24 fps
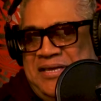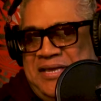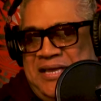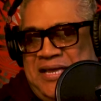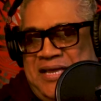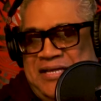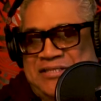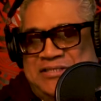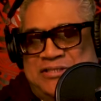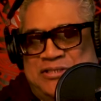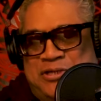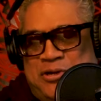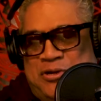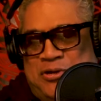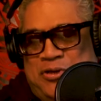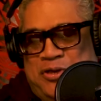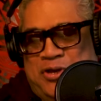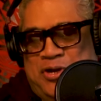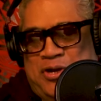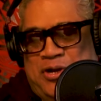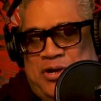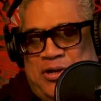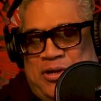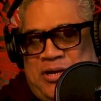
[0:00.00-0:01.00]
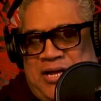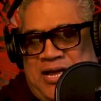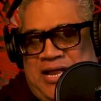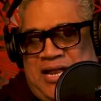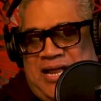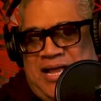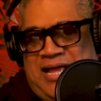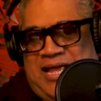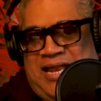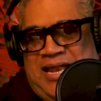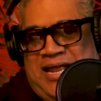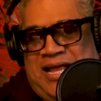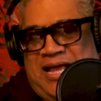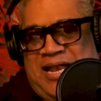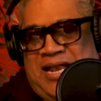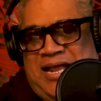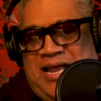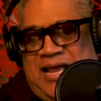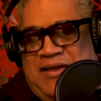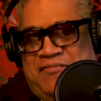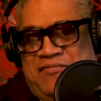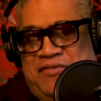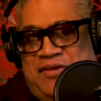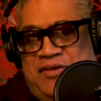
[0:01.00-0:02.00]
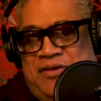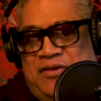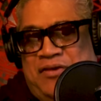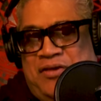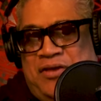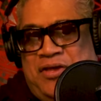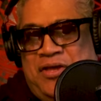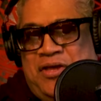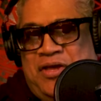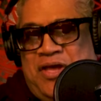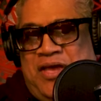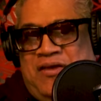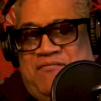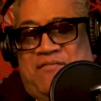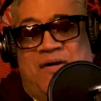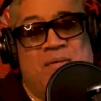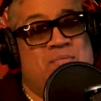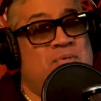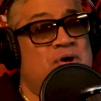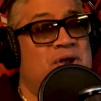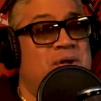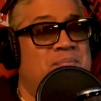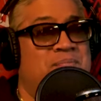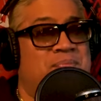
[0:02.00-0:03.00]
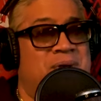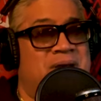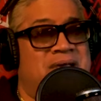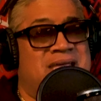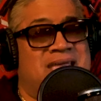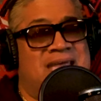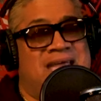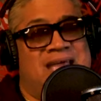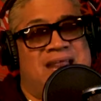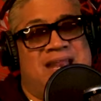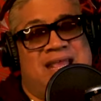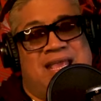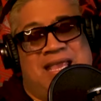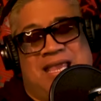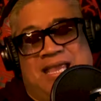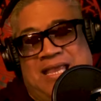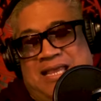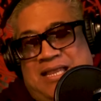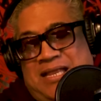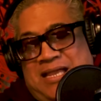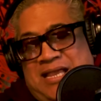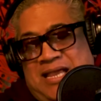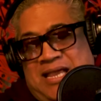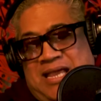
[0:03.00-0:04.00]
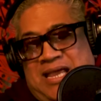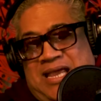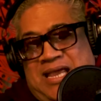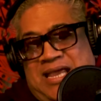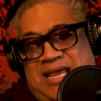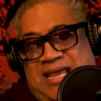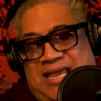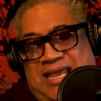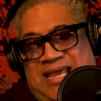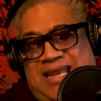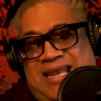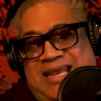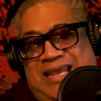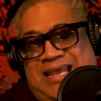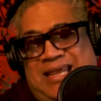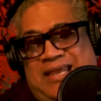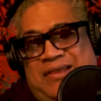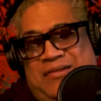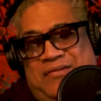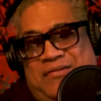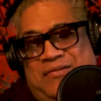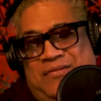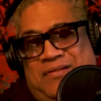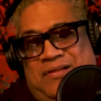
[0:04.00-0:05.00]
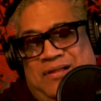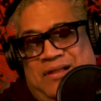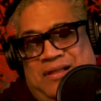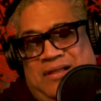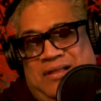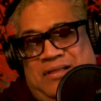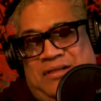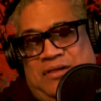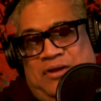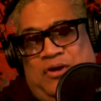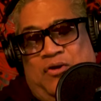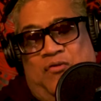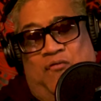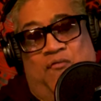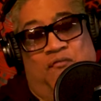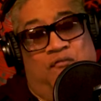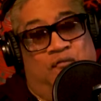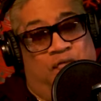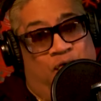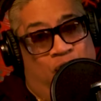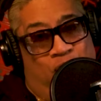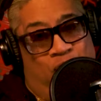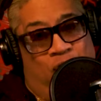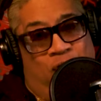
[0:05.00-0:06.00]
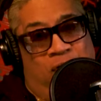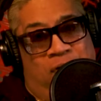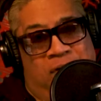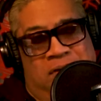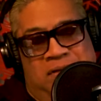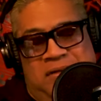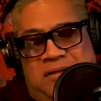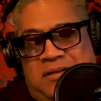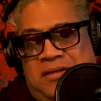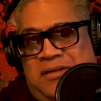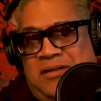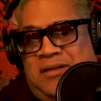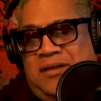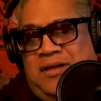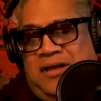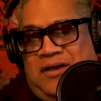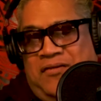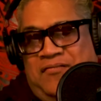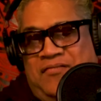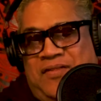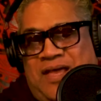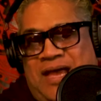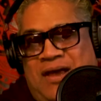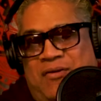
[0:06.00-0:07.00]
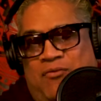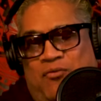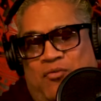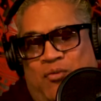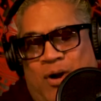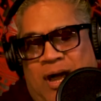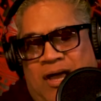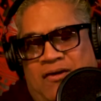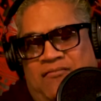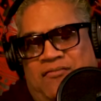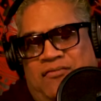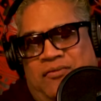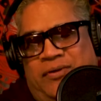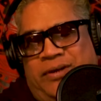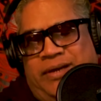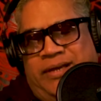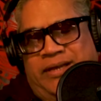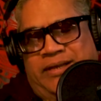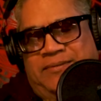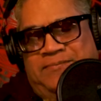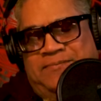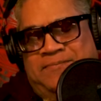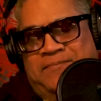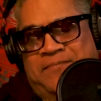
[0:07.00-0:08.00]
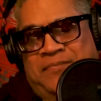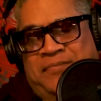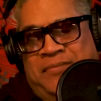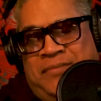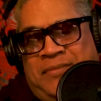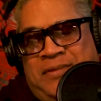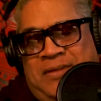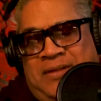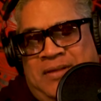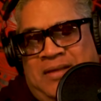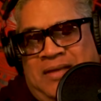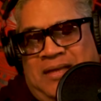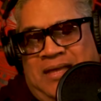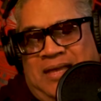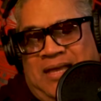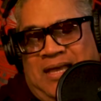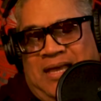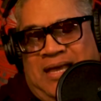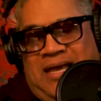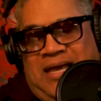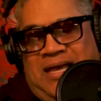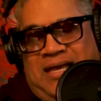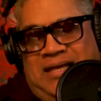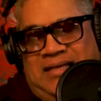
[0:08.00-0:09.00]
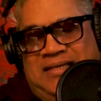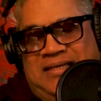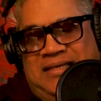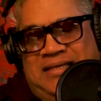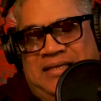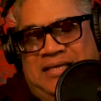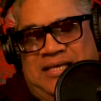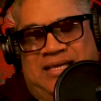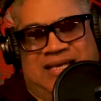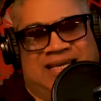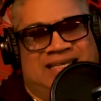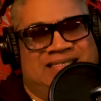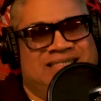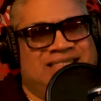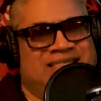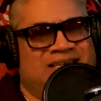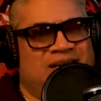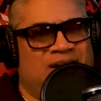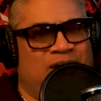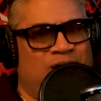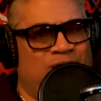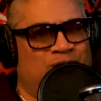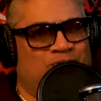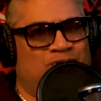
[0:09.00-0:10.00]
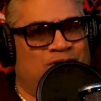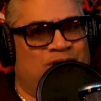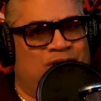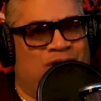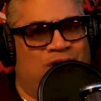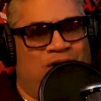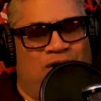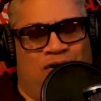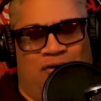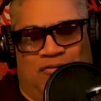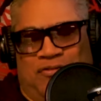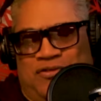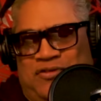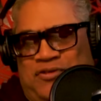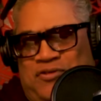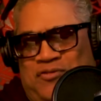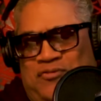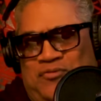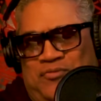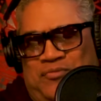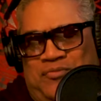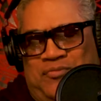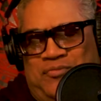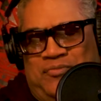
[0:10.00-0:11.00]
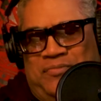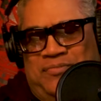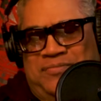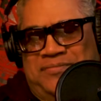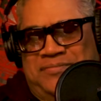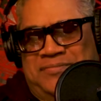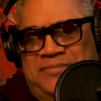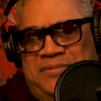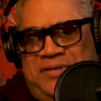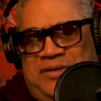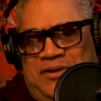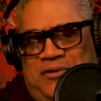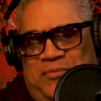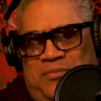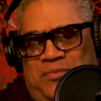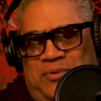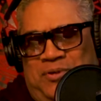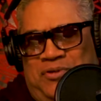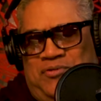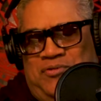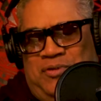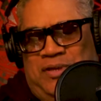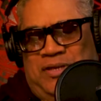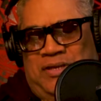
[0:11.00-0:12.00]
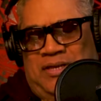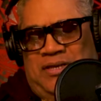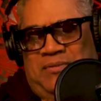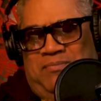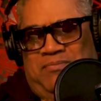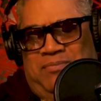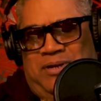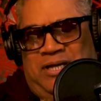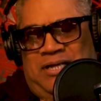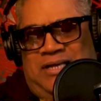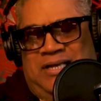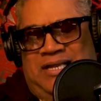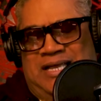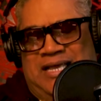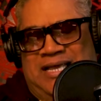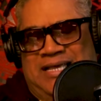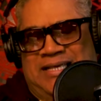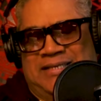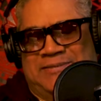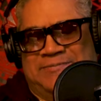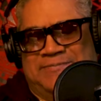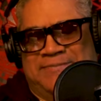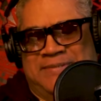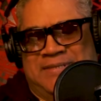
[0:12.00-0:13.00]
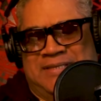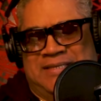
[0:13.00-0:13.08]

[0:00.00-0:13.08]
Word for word: And so, you know, I, I would have to if I'm going to pick any any you know four of that rivalry, uh, it's a close call too. You know, between the bloodline